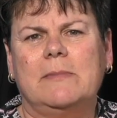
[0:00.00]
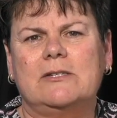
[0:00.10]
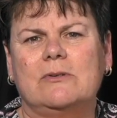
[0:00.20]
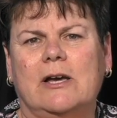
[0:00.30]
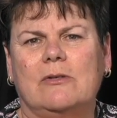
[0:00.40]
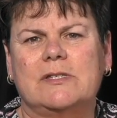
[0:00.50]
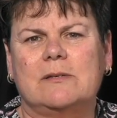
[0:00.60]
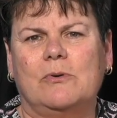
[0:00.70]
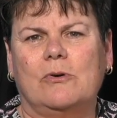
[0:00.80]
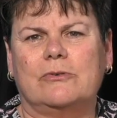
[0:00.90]
mental health
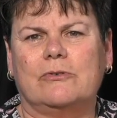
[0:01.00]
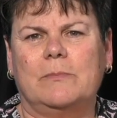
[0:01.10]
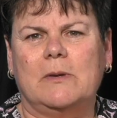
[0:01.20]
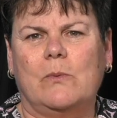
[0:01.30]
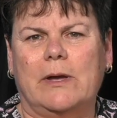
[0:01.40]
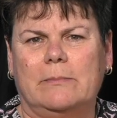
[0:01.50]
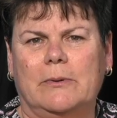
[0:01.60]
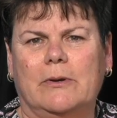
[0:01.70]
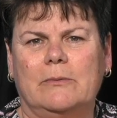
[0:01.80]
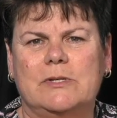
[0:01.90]
support group in
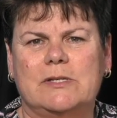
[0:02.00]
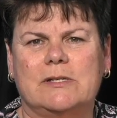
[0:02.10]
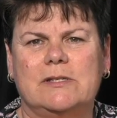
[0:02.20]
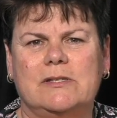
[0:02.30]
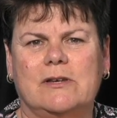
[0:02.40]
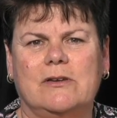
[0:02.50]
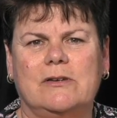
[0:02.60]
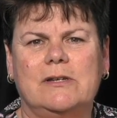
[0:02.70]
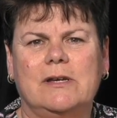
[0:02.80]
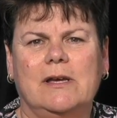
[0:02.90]
Wedderburn was
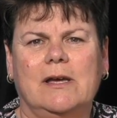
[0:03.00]
concerned